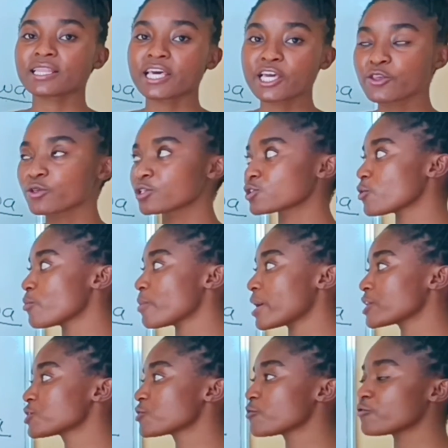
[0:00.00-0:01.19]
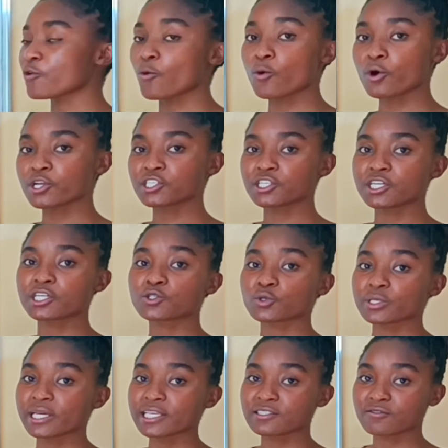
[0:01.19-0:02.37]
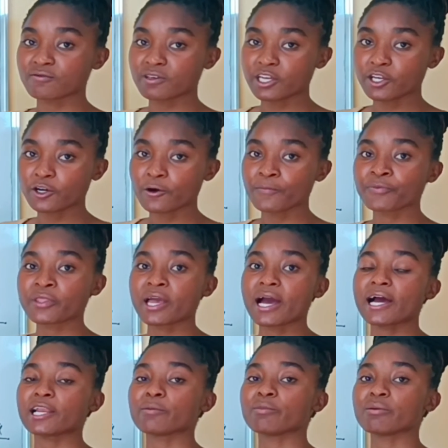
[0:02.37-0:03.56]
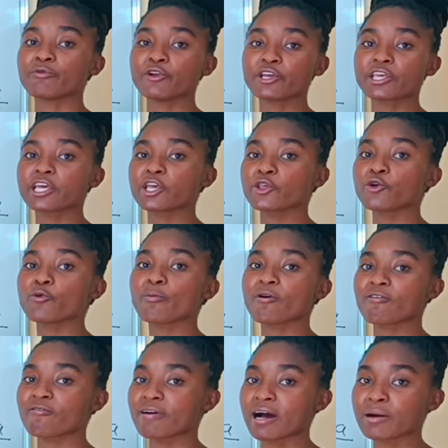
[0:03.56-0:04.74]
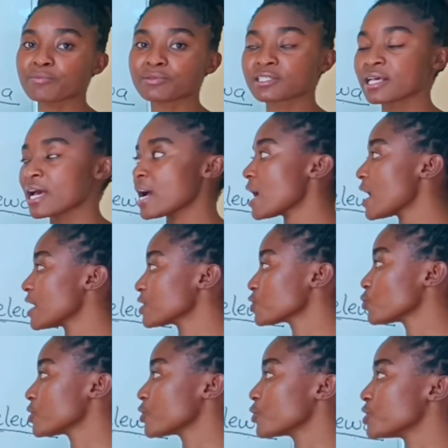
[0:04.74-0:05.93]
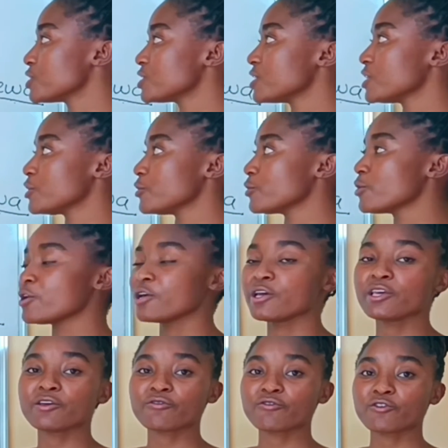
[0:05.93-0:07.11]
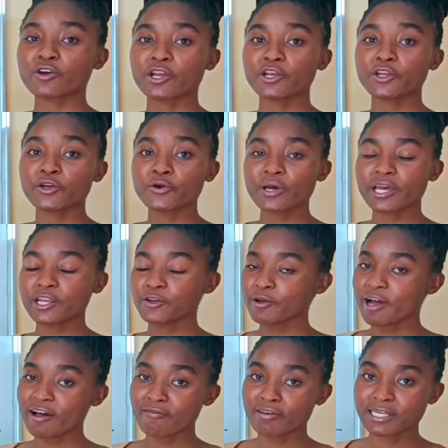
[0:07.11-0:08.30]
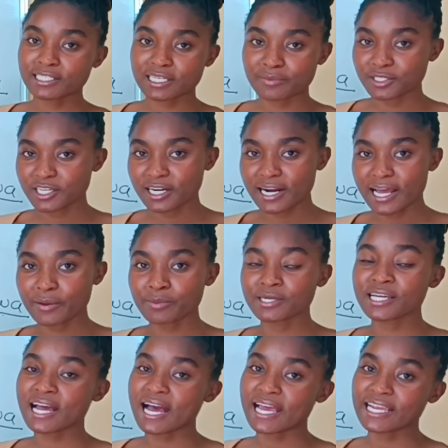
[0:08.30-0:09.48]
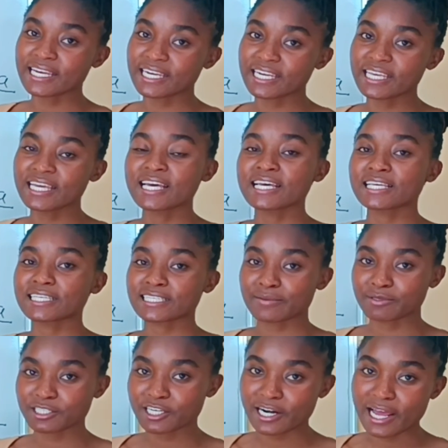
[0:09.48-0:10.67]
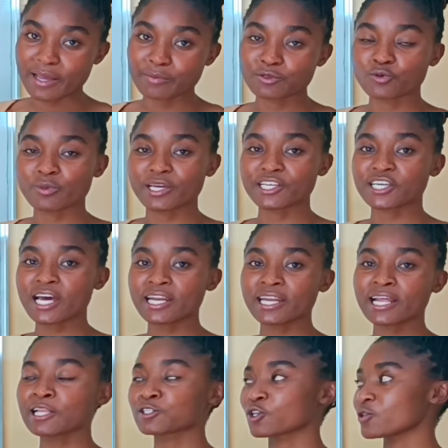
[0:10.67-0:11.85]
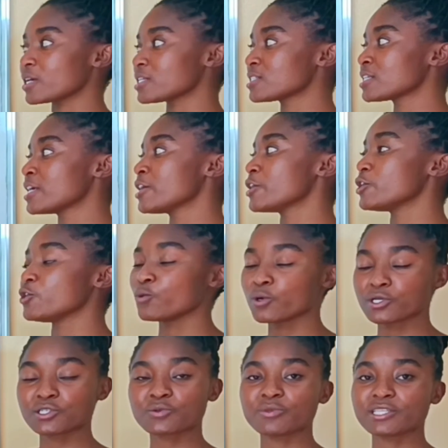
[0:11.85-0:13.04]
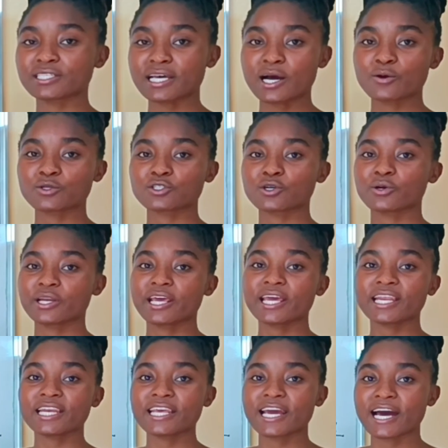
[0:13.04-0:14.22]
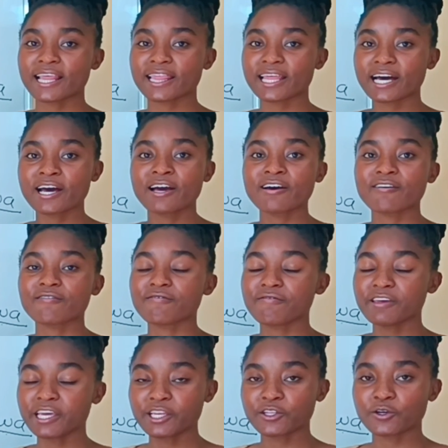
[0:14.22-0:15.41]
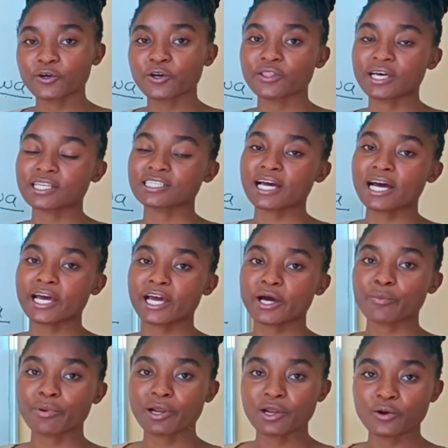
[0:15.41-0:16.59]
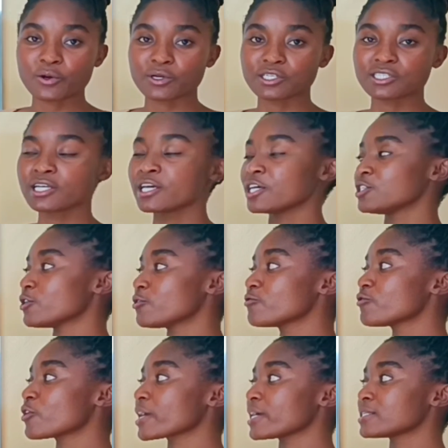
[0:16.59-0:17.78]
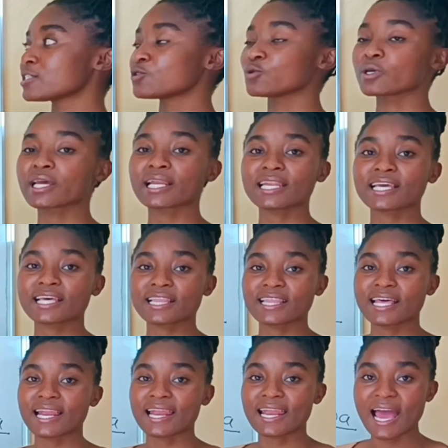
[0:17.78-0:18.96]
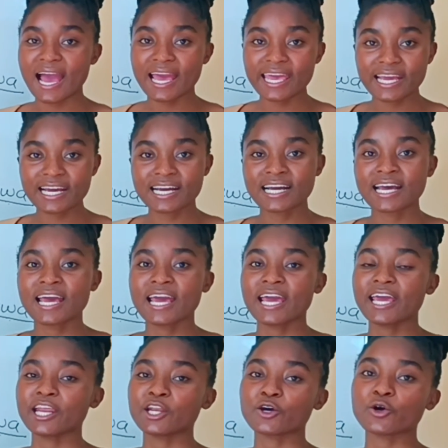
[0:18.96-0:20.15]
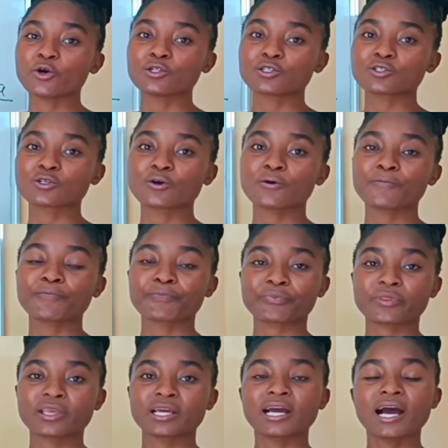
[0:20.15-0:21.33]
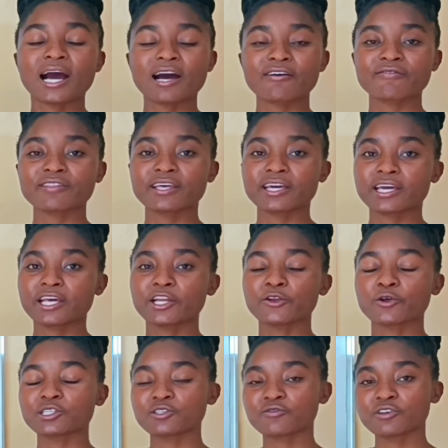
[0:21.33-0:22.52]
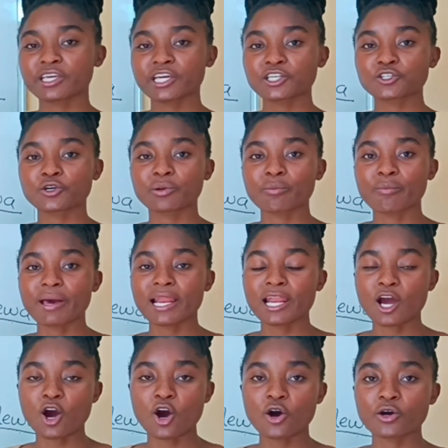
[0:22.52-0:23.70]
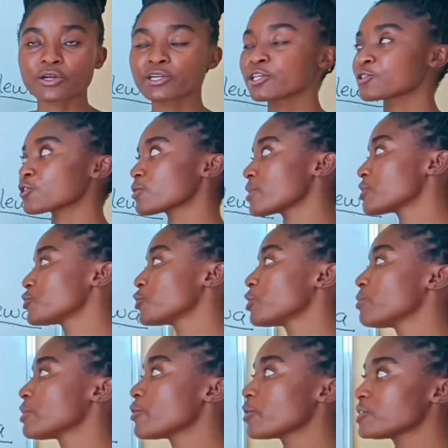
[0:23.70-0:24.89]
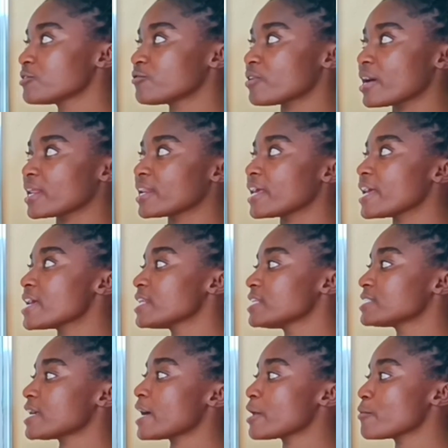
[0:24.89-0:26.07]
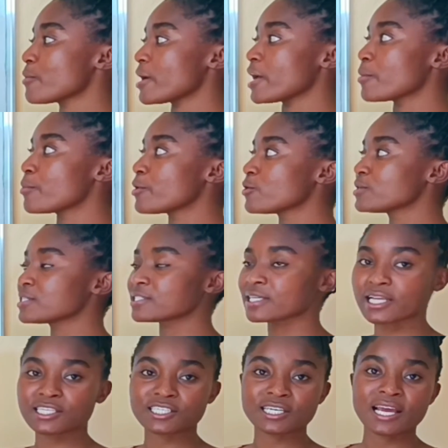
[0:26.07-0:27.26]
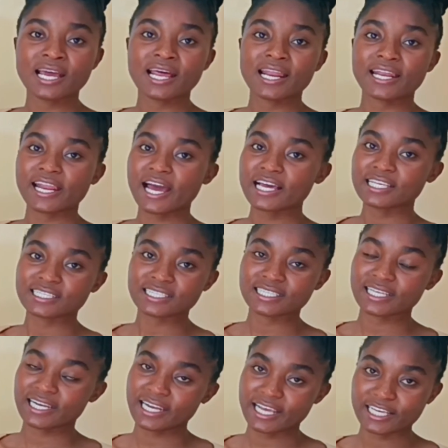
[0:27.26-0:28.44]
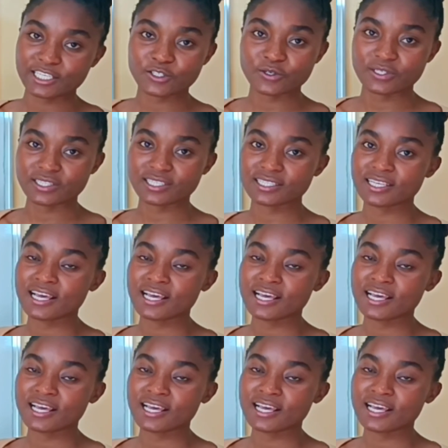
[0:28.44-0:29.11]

Thank you so much for watching today's video. I'll be bringing you more verbs as we continue. If you are new and you haven't subscribed, kindly subscribe to my channel so that you won't miss out on any other video that I upload. Don't forget to click the like and also have the notification bell on so that you'll be notified anytime I upload such nice lessons.